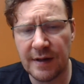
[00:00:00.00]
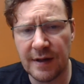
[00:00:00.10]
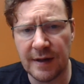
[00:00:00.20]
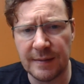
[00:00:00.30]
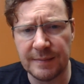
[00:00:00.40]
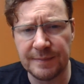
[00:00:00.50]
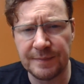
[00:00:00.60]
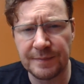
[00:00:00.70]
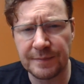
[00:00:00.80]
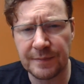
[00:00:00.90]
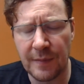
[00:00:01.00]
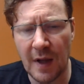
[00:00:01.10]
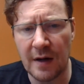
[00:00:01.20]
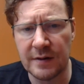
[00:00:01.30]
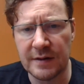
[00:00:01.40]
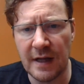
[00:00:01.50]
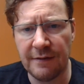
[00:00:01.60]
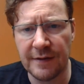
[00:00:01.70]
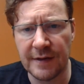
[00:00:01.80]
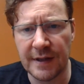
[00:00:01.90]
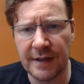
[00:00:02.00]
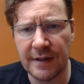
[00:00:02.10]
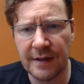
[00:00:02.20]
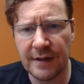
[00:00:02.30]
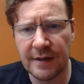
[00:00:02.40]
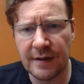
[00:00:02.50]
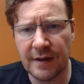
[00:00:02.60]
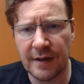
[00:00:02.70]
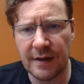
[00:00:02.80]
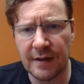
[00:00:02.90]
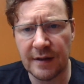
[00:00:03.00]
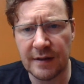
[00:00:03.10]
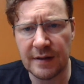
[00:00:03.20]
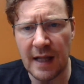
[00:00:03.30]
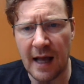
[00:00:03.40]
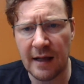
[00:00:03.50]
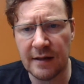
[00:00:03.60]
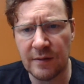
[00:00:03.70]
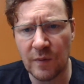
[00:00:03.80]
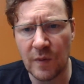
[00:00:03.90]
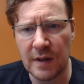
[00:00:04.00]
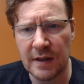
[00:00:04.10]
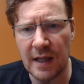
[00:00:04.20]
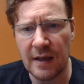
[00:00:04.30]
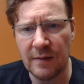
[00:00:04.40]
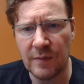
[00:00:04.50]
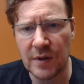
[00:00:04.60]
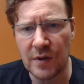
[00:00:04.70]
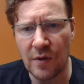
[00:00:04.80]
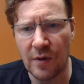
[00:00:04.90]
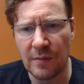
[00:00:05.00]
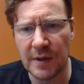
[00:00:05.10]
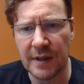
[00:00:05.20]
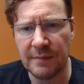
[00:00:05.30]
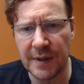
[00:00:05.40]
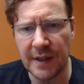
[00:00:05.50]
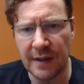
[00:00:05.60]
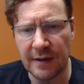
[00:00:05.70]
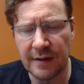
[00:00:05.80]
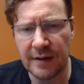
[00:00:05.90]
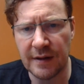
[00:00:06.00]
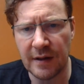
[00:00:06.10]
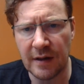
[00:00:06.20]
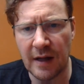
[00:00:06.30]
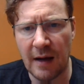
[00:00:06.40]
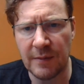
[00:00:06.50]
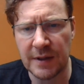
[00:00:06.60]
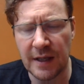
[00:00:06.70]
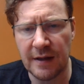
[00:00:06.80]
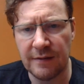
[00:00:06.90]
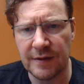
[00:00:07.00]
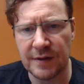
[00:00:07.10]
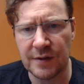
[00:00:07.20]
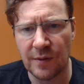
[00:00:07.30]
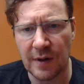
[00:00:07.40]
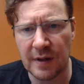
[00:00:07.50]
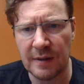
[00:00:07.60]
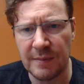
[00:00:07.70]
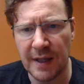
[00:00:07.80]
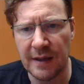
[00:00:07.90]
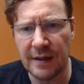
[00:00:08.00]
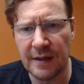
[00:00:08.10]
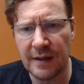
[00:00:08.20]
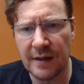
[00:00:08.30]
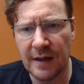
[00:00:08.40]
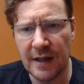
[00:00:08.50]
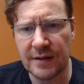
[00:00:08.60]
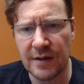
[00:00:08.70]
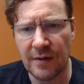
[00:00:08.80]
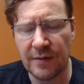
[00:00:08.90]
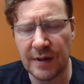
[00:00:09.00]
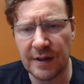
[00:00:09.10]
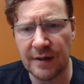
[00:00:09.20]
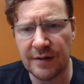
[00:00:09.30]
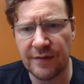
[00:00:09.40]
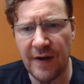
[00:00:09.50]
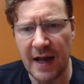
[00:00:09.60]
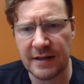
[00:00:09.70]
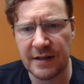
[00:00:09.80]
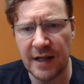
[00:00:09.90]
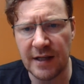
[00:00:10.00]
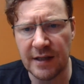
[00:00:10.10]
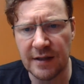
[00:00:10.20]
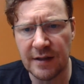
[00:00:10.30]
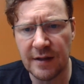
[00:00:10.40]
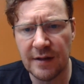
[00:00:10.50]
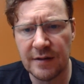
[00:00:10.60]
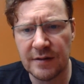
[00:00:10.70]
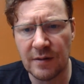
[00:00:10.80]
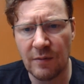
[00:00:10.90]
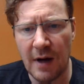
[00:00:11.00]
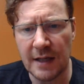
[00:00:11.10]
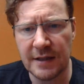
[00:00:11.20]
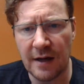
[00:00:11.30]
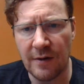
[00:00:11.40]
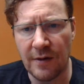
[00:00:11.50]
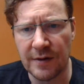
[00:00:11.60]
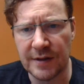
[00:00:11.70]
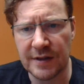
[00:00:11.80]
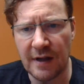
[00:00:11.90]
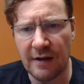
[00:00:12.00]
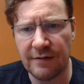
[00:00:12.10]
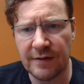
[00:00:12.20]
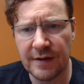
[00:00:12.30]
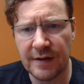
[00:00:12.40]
are definitely not what they would normally be, and not what they have historically been. And so it is fascinating to watch how all this stuff